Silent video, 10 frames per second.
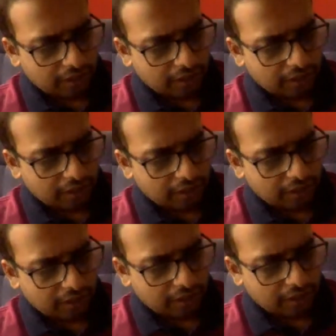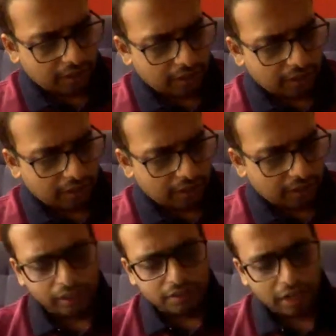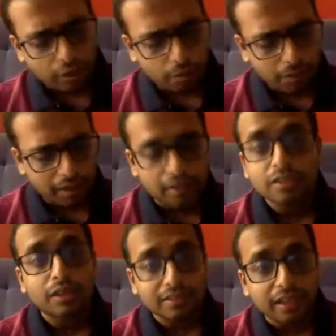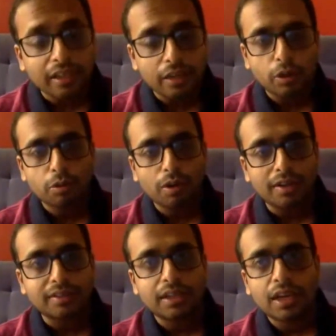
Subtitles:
There was this point that I was trying to make is exactly what you asked.